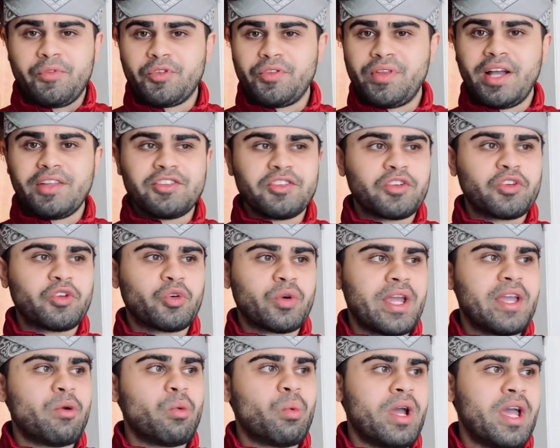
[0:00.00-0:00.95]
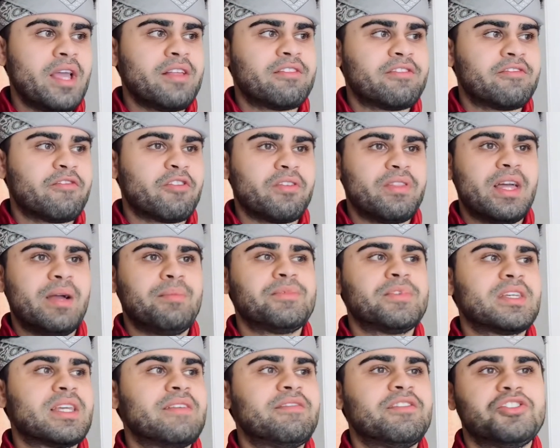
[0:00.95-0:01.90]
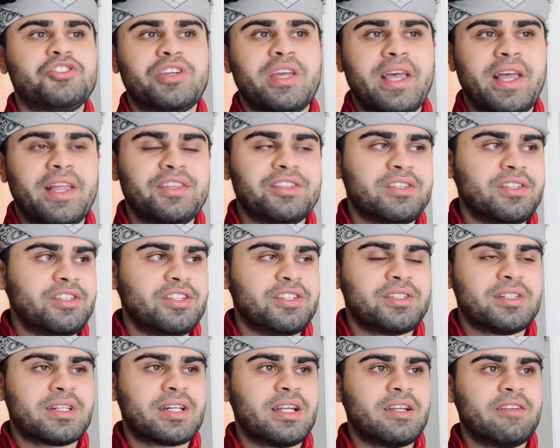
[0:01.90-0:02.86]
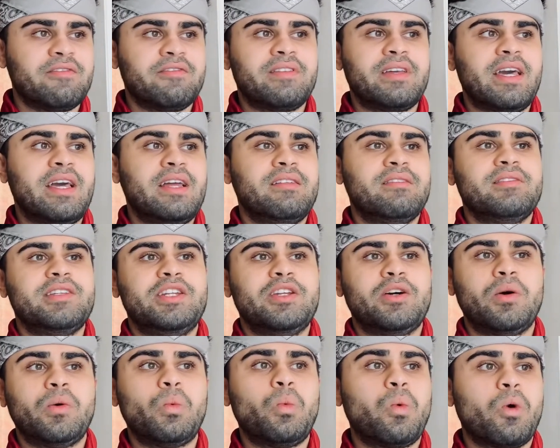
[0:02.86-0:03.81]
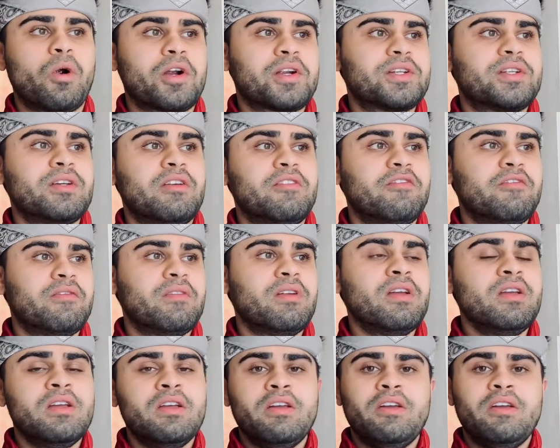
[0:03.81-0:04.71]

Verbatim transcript: so that's a great way for them to give a chance and just to kind of get you know work done